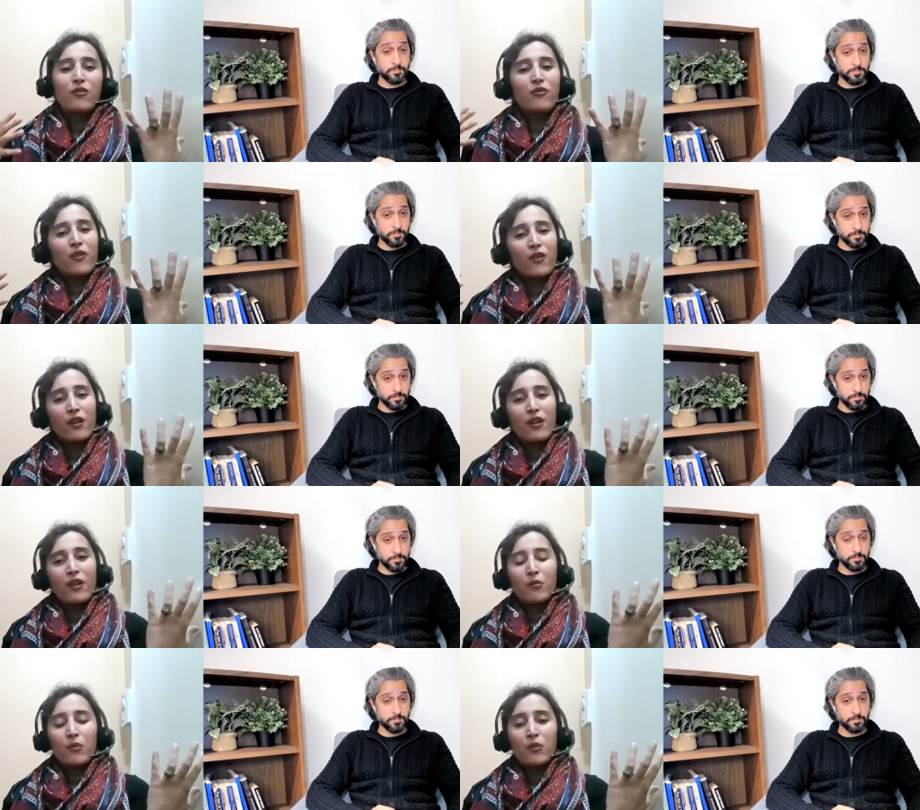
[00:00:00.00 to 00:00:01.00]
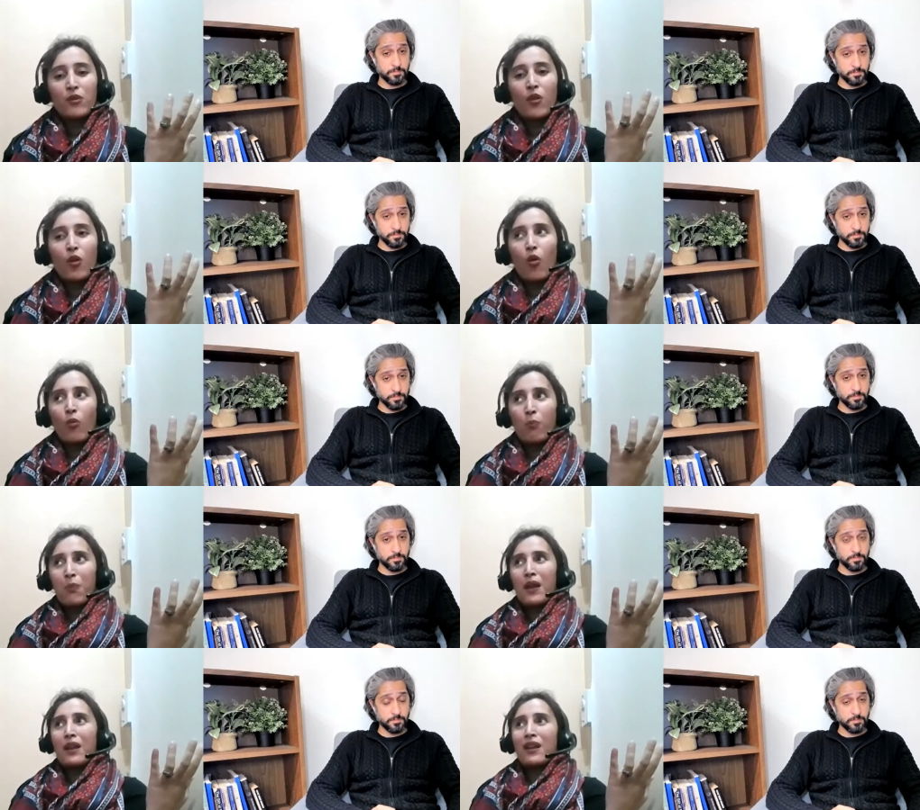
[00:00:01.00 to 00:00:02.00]
Speaker 1: for a more
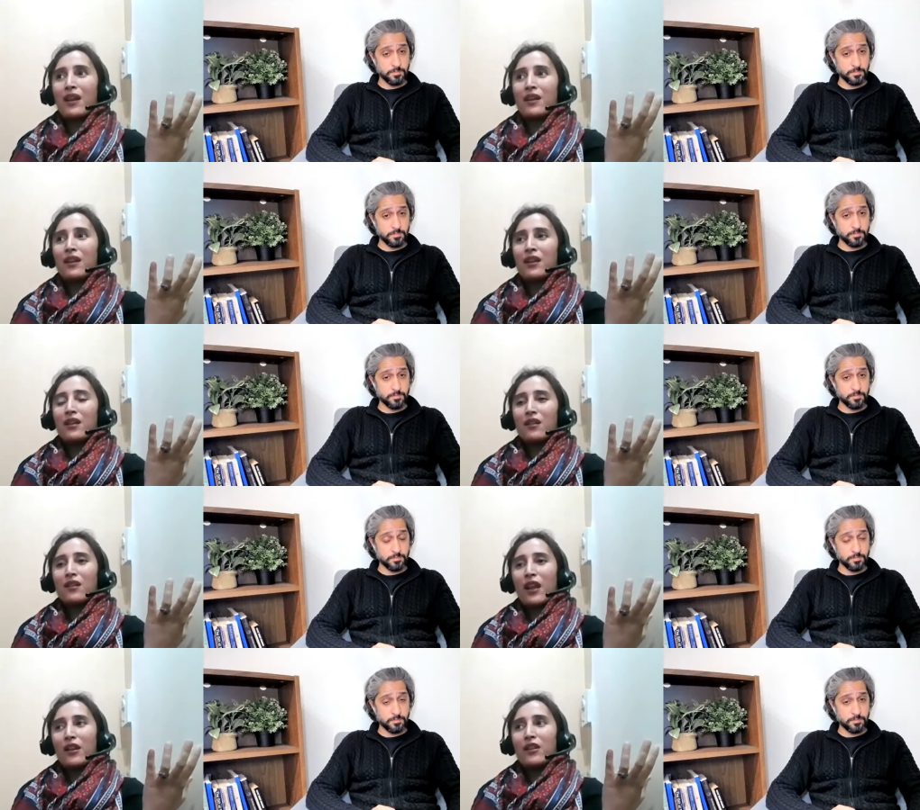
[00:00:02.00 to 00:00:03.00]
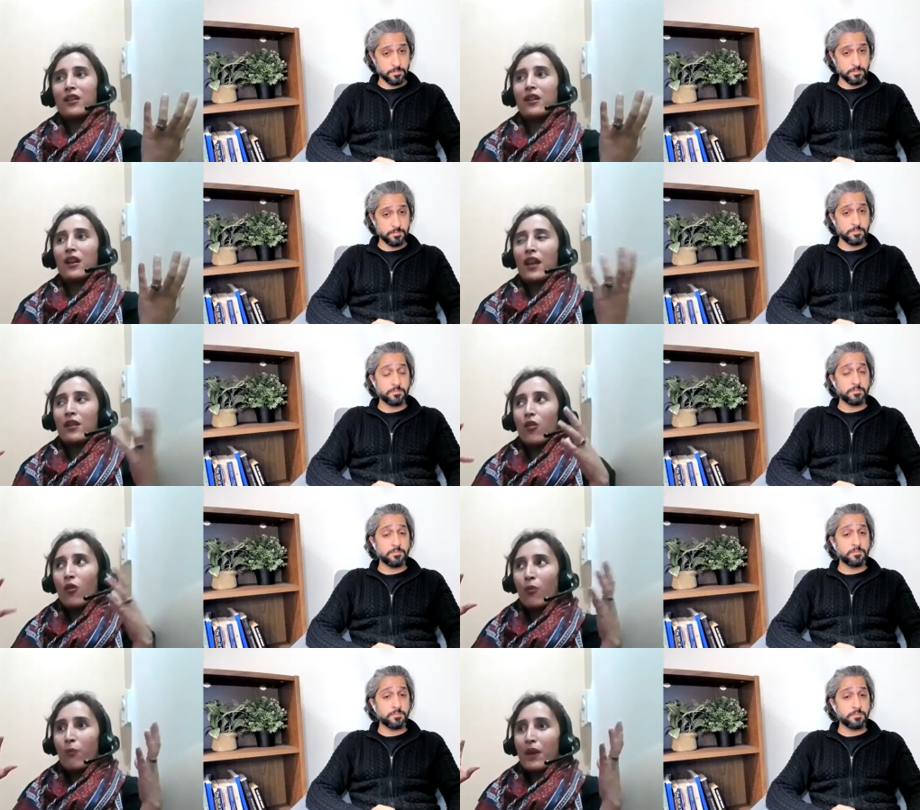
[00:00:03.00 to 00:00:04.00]
open and tender and
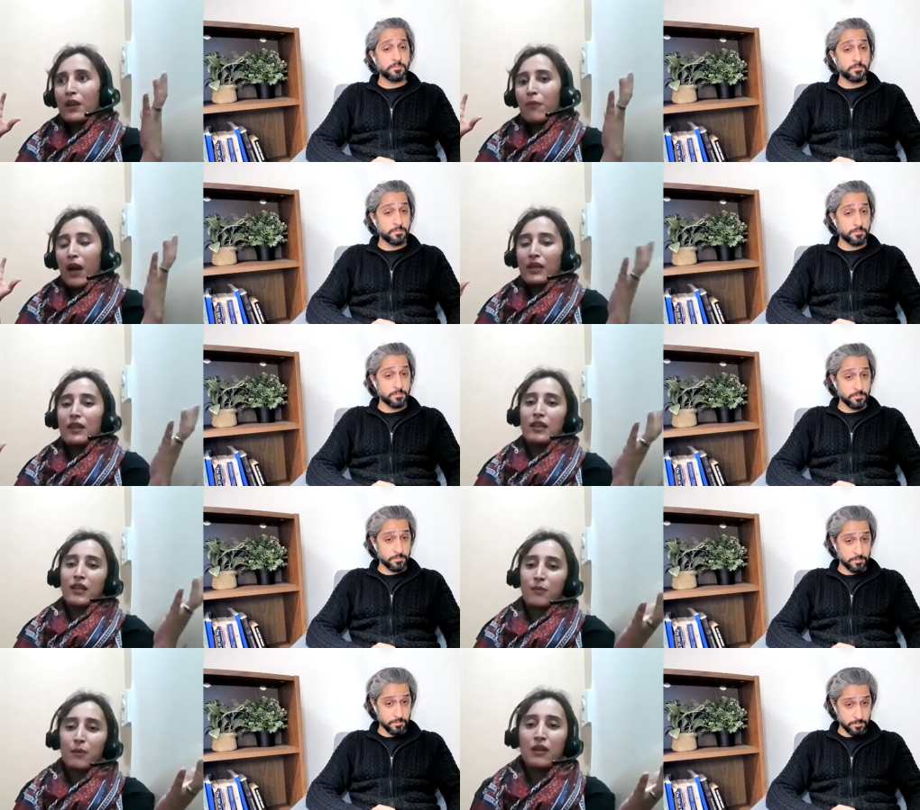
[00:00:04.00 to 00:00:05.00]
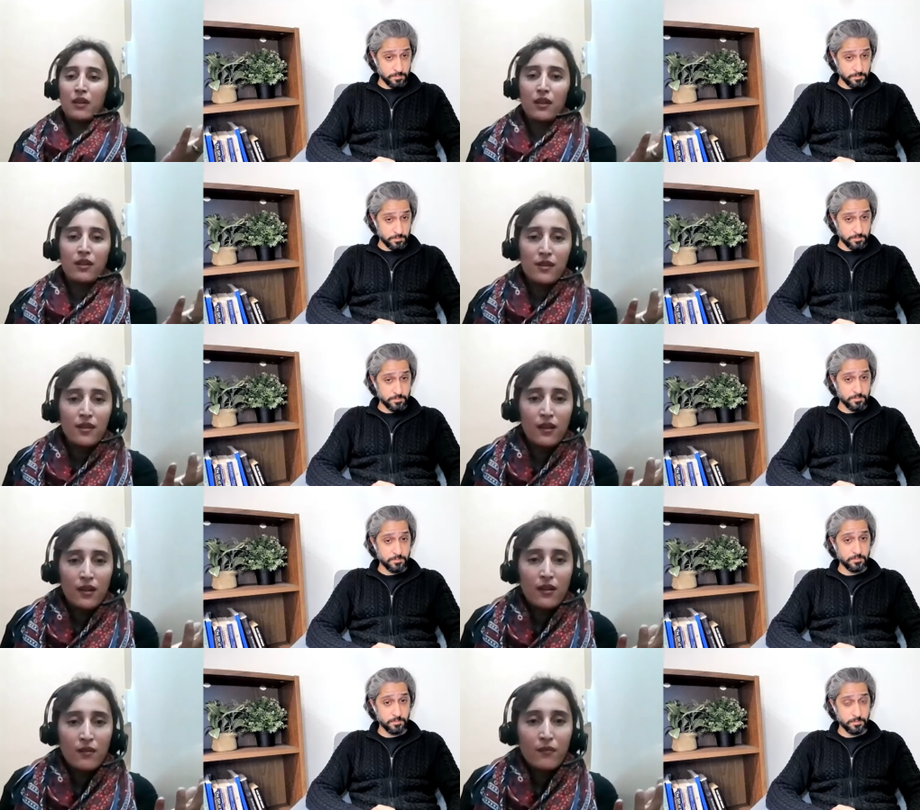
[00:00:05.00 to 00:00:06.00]
open minded experience
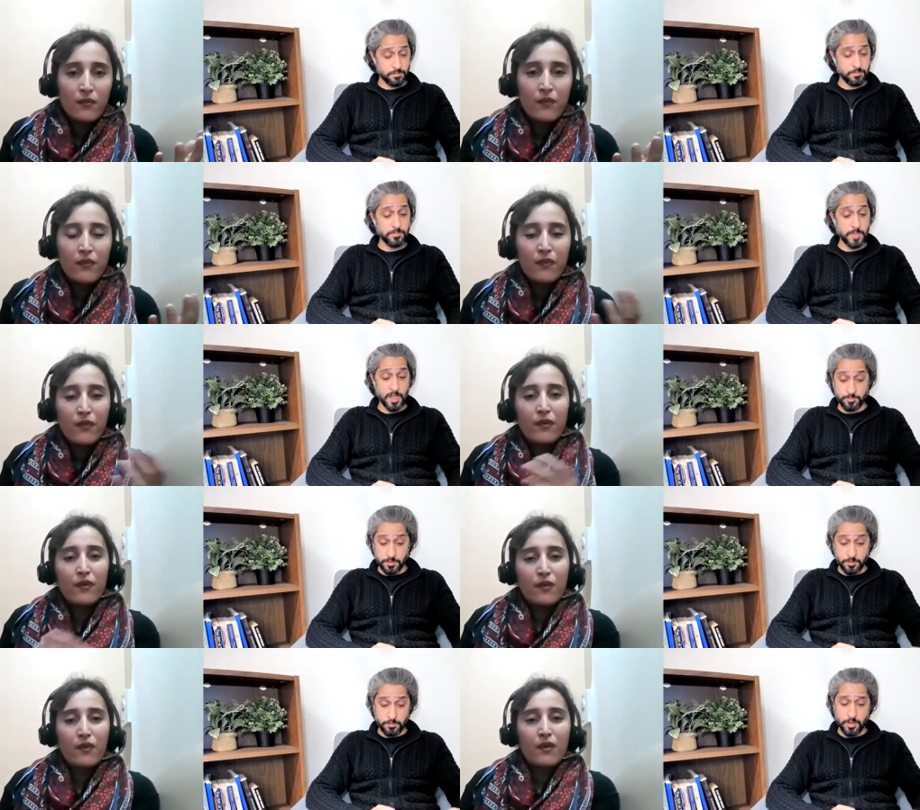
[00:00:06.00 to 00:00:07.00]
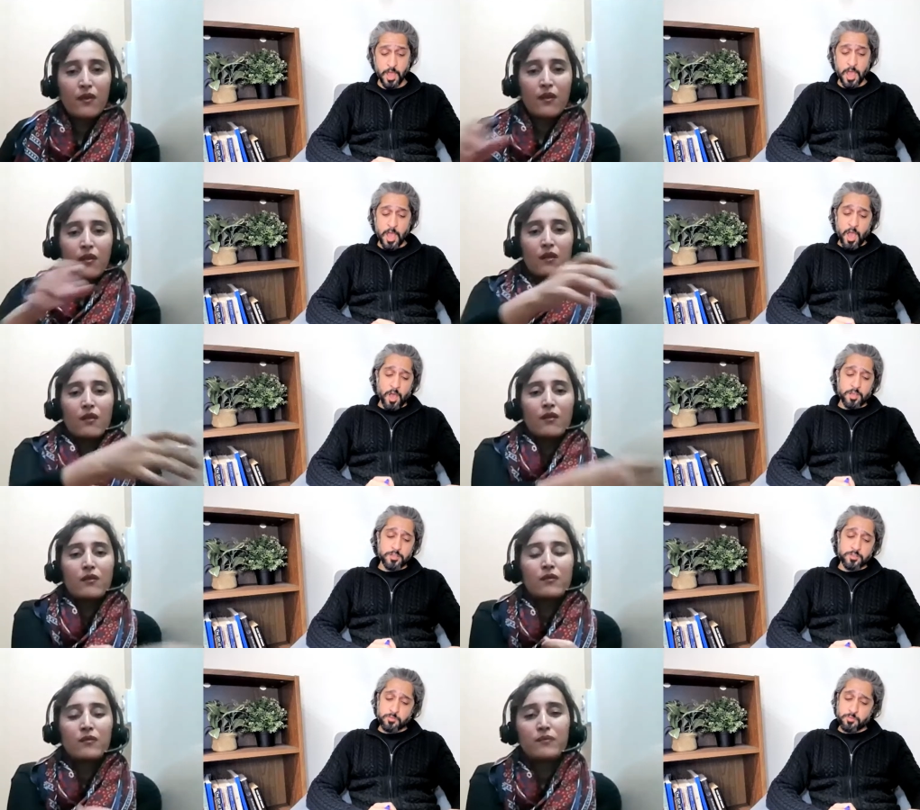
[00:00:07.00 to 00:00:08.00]
Speaker 2: mm. Mm. Absolutely.
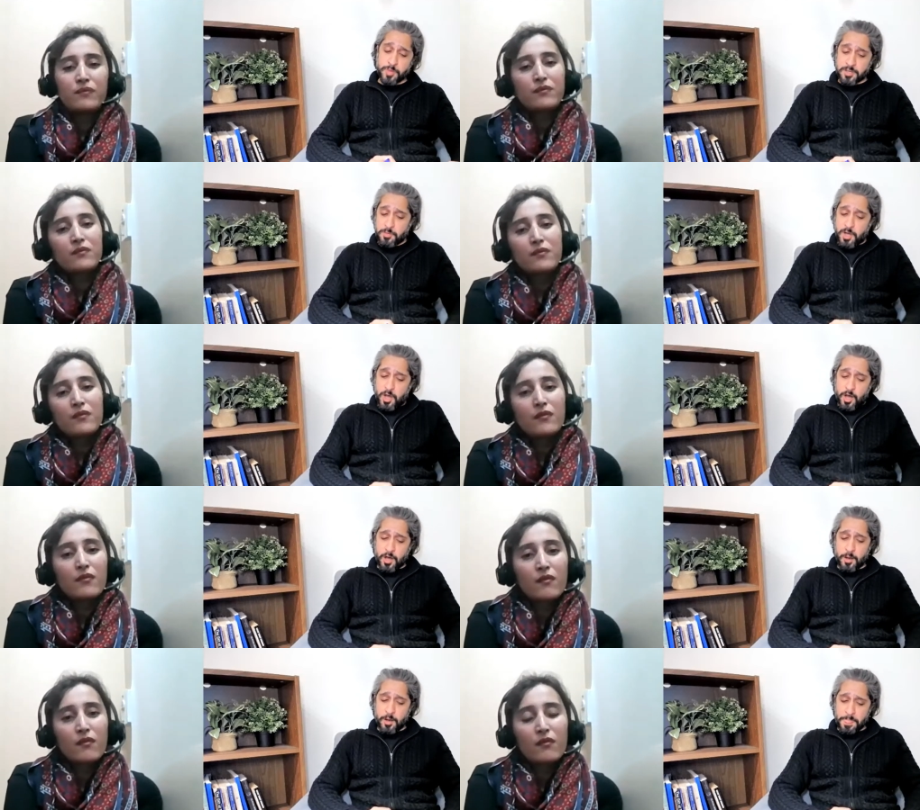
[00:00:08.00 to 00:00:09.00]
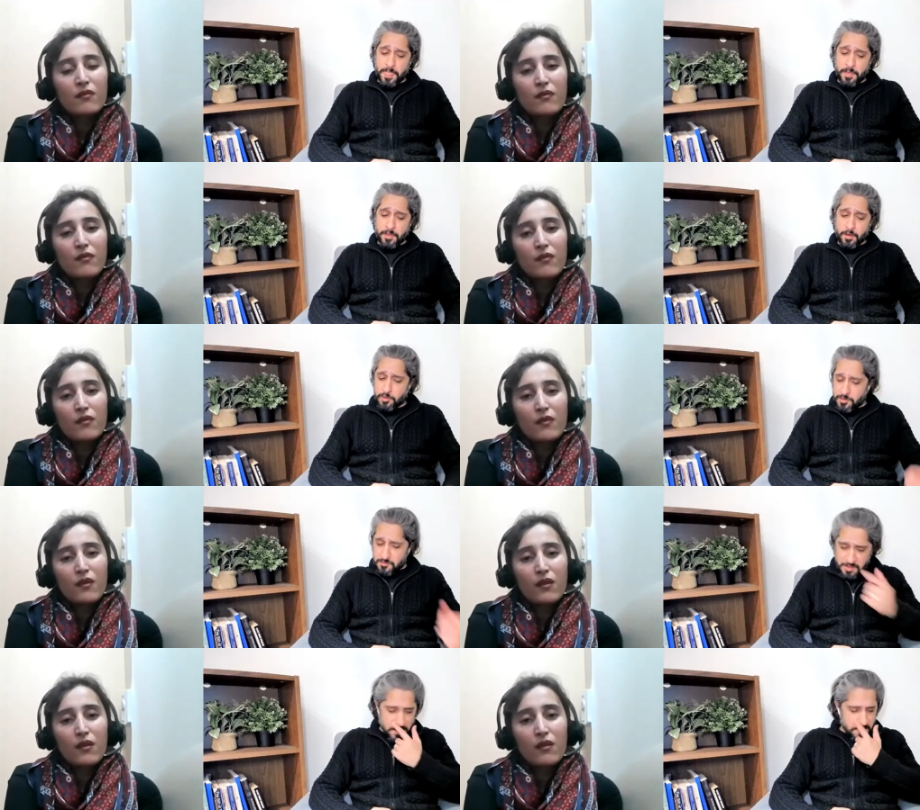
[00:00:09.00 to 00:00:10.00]
But um, uh,
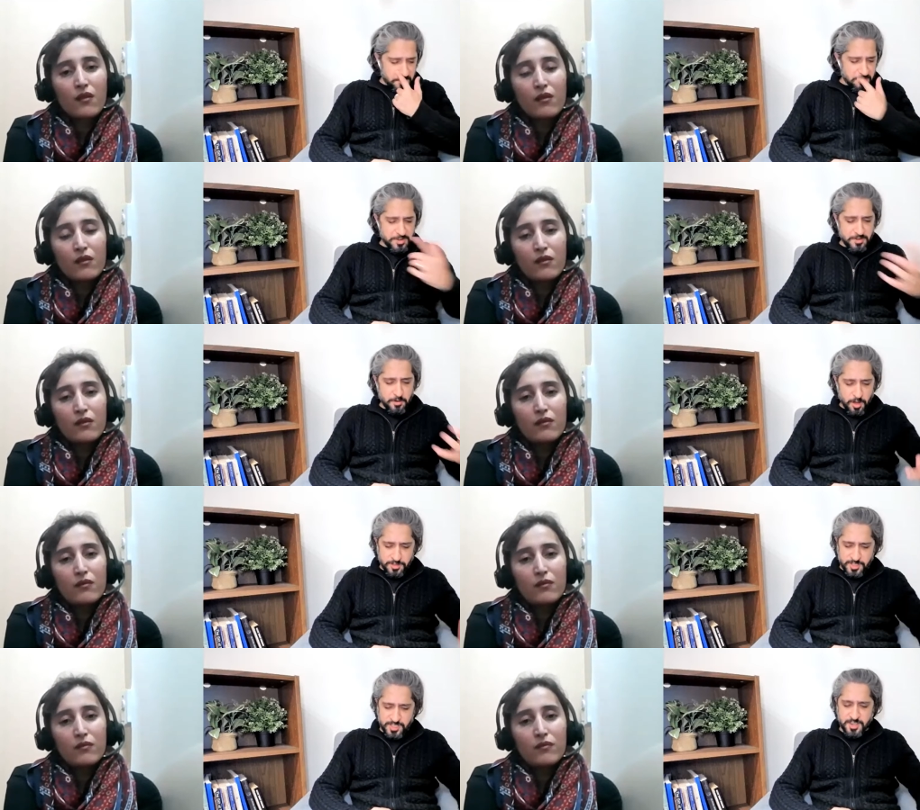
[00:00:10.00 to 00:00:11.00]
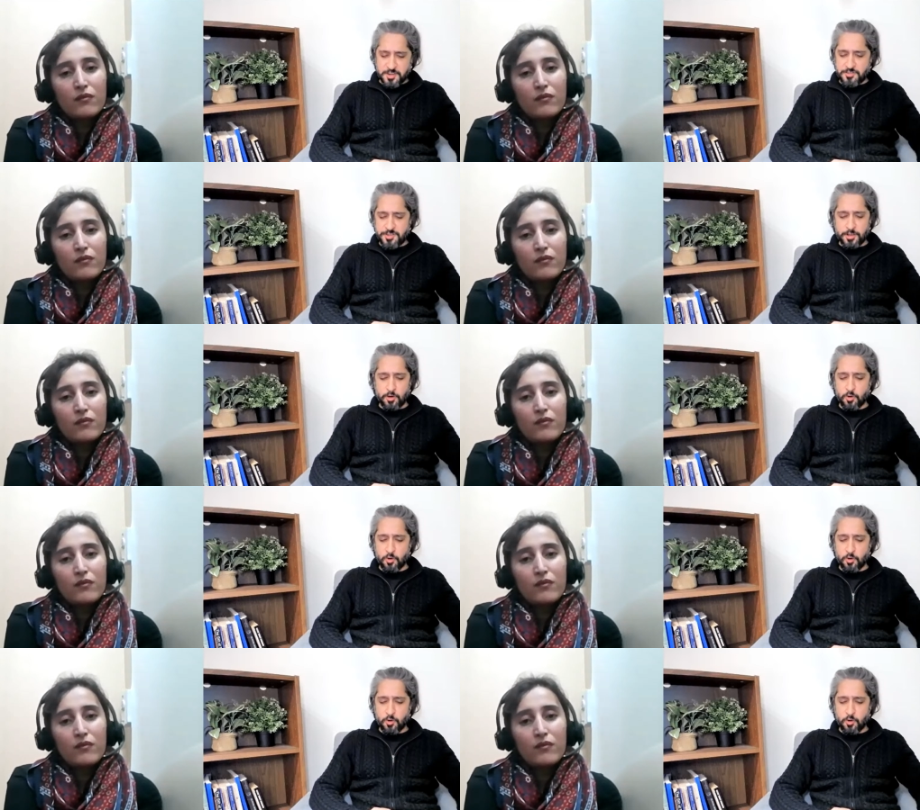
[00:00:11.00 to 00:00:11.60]
one, one of my favorite authors, Terry Real,